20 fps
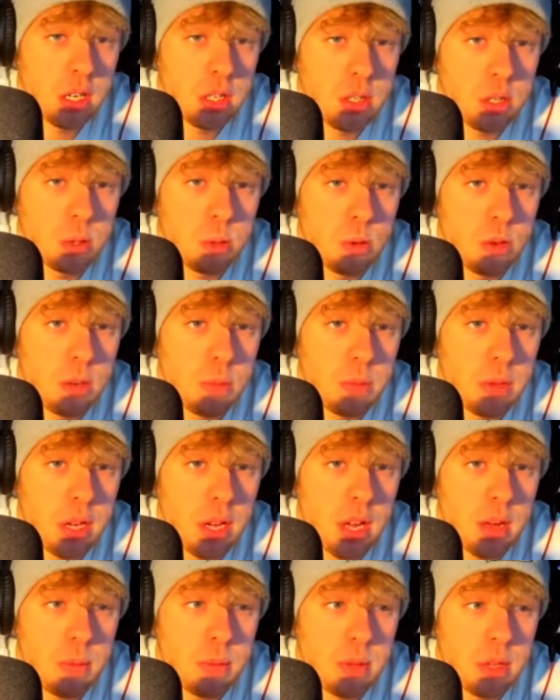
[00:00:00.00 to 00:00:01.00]
I just want to be
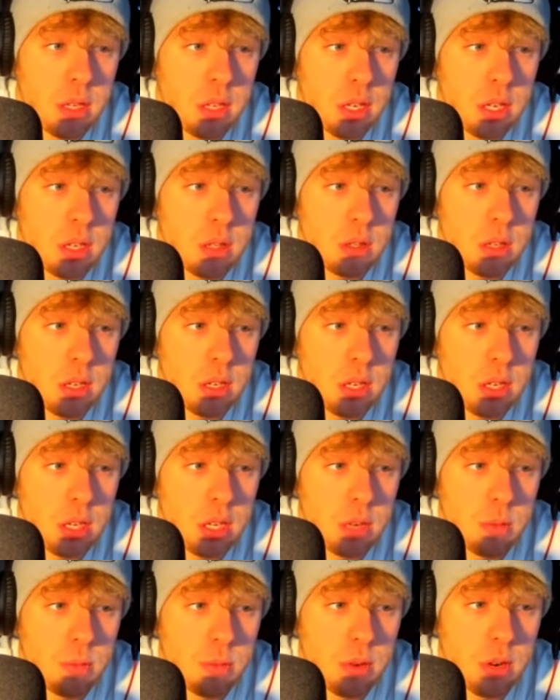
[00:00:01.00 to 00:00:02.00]
happy again,
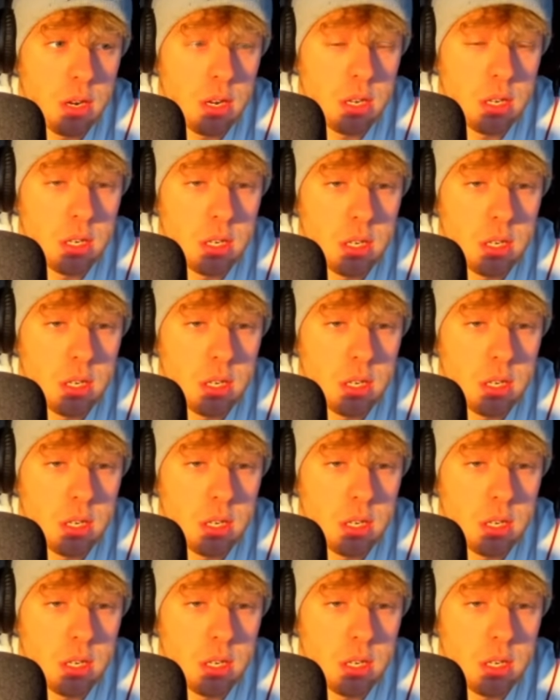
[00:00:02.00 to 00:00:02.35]
Ibra